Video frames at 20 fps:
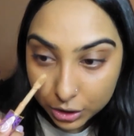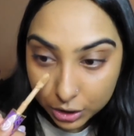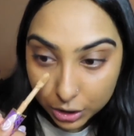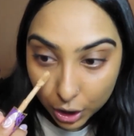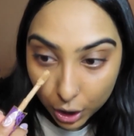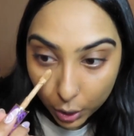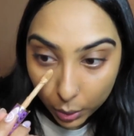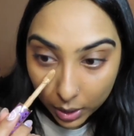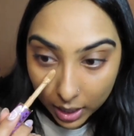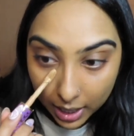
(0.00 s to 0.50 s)

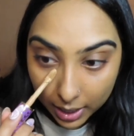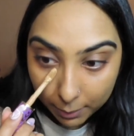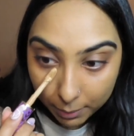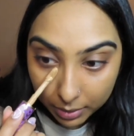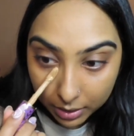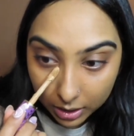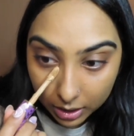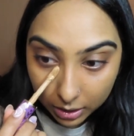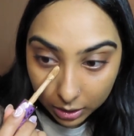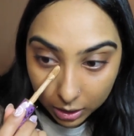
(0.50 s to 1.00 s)
so I
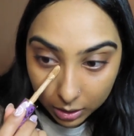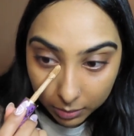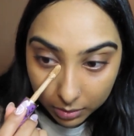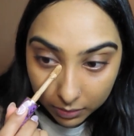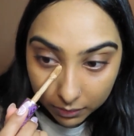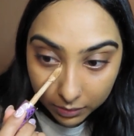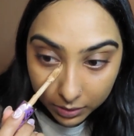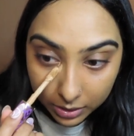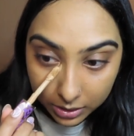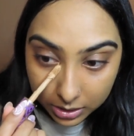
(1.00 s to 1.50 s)
put a little
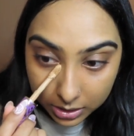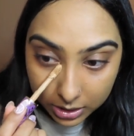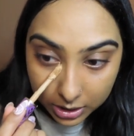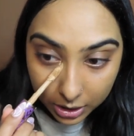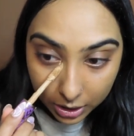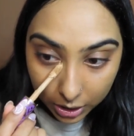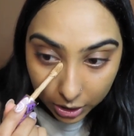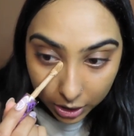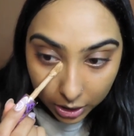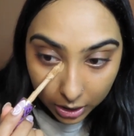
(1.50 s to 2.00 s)
bit of a
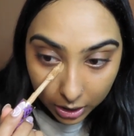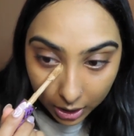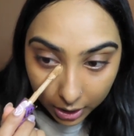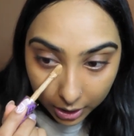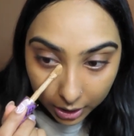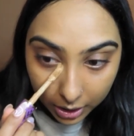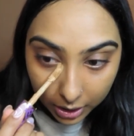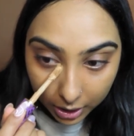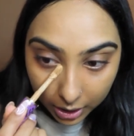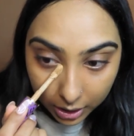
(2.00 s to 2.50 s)
concealer
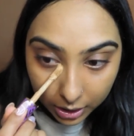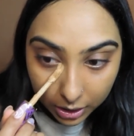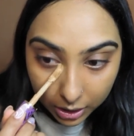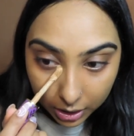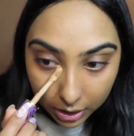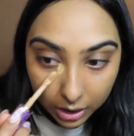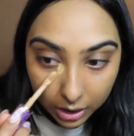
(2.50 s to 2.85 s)
like in